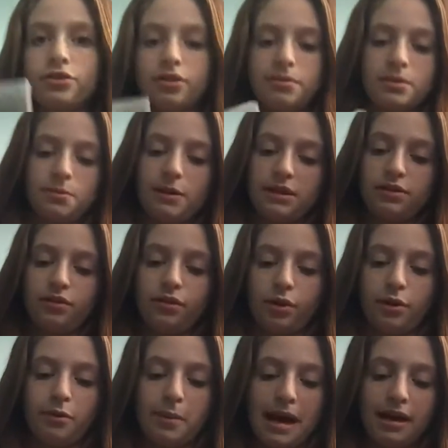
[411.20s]
Dreams by
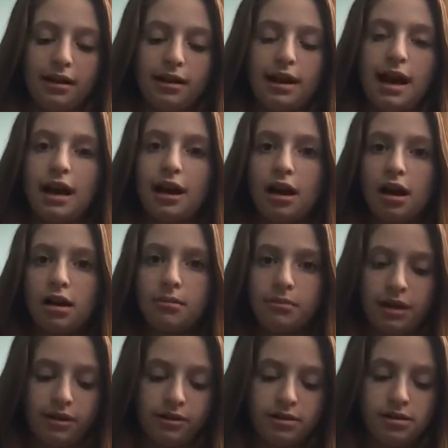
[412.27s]
Sephora palette. I got
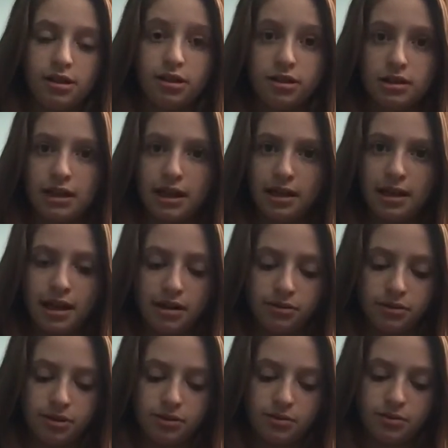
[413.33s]
my Secret Santa that,
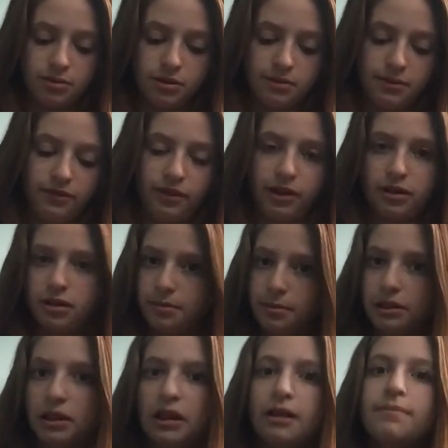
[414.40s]
which was my friend
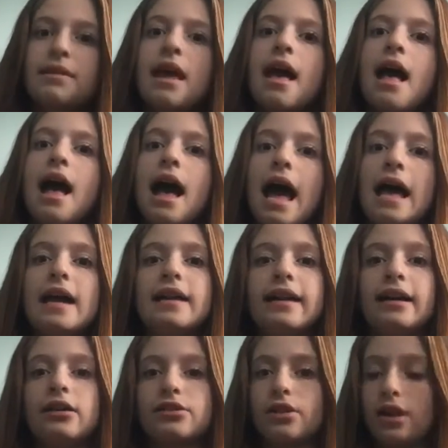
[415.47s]
Camilla, and
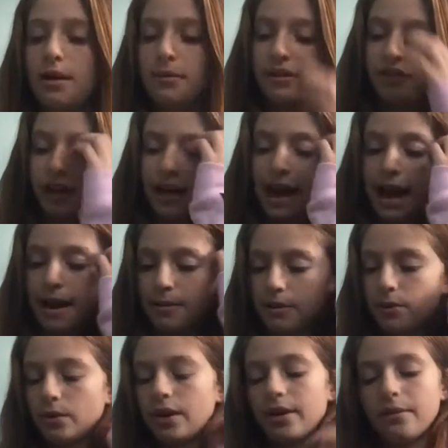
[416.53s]
I also got my friend
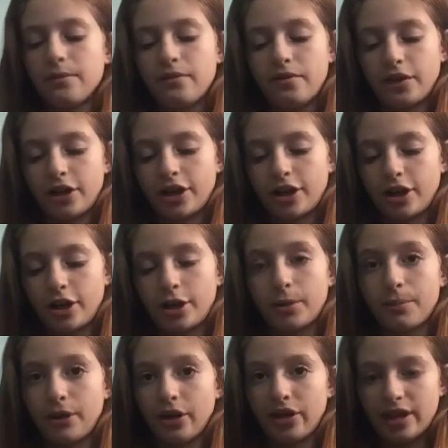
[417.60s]
Abby one for
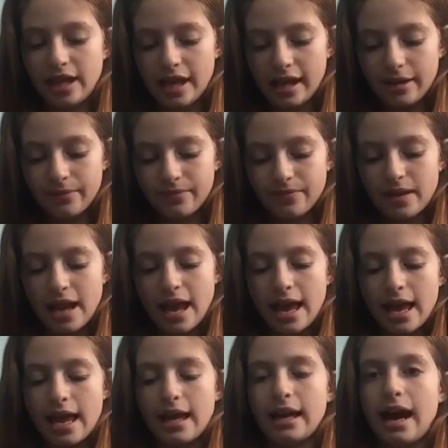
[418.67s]
her birthday,
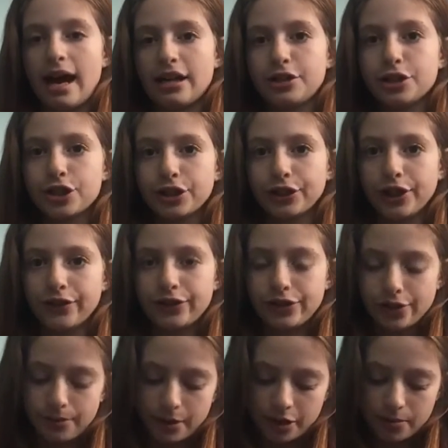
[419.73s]
and I just love it
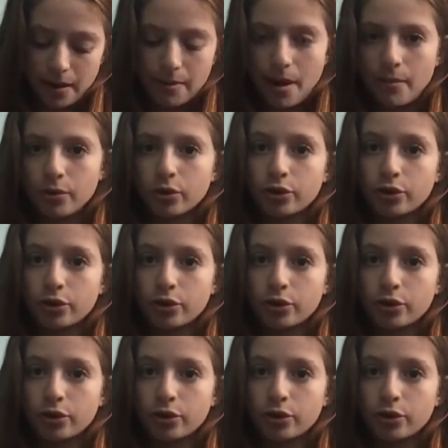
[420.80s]
so much. My mom